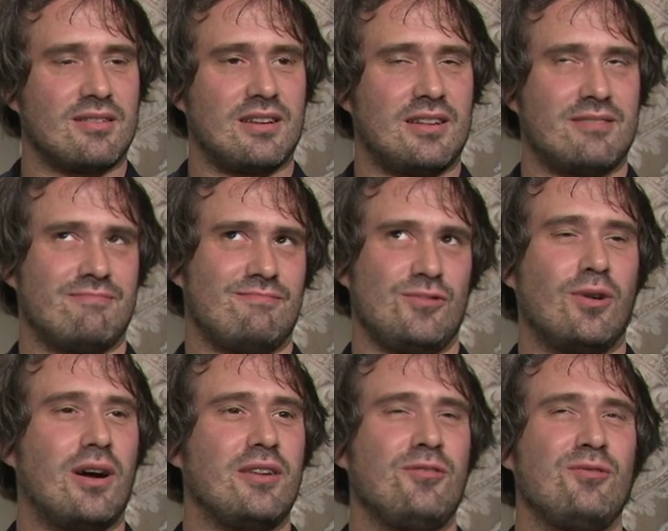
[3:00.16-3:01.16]
and
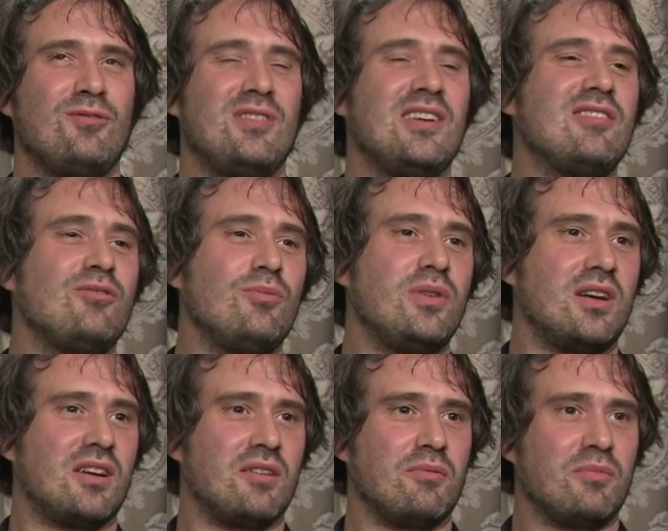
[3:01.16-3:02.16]
you need to be
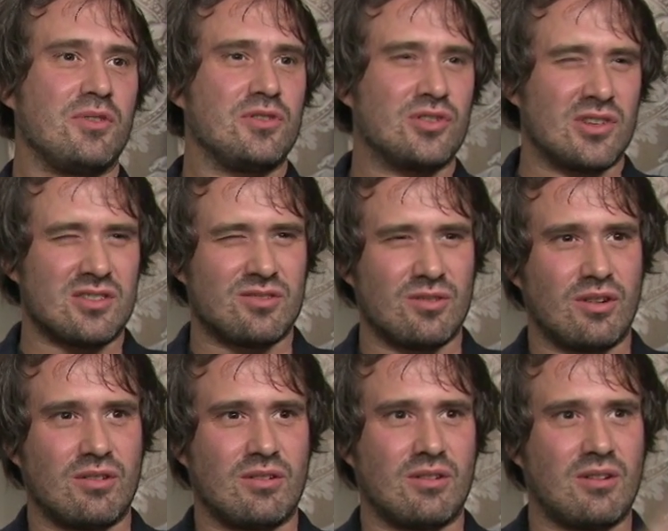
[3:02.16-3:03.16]
here just to
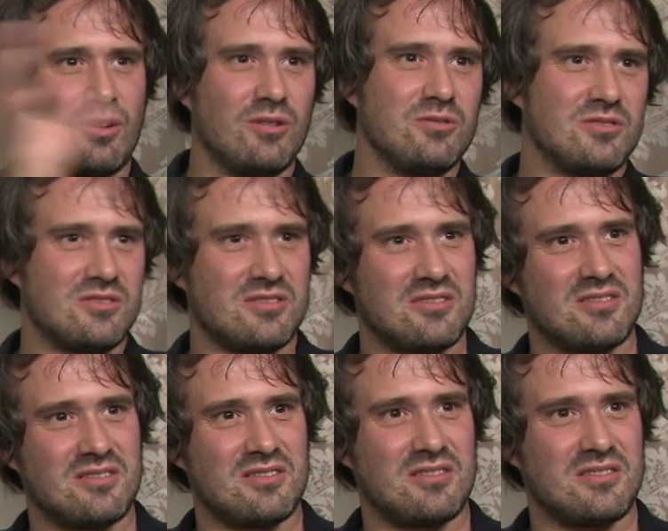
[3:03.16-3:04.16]
close
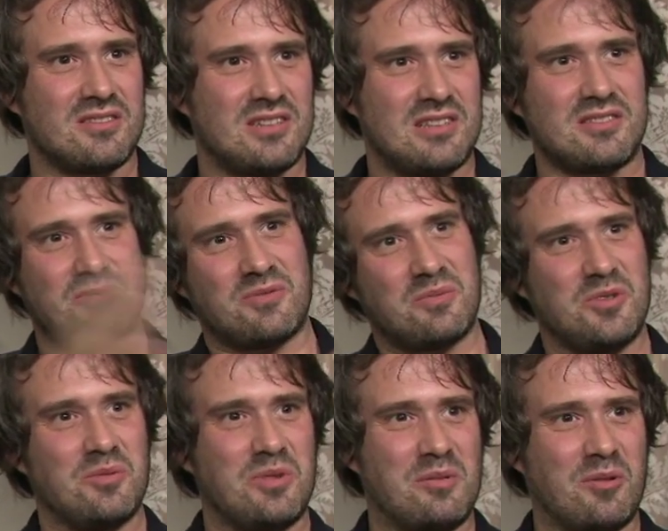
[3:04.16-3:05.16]
this from
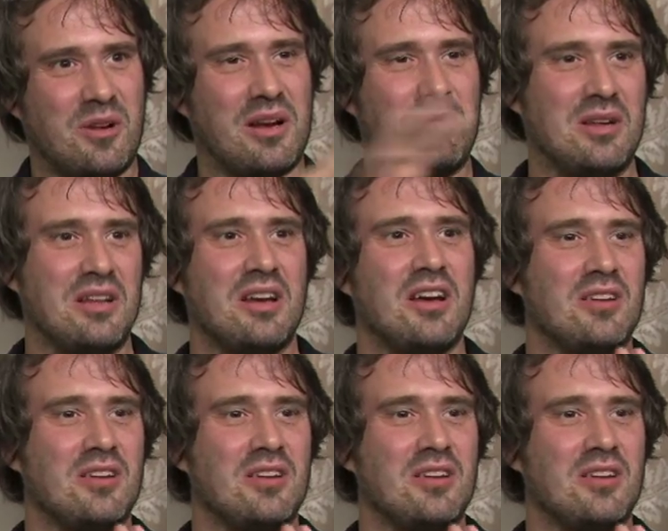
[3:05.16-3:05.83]
your memory. I mean,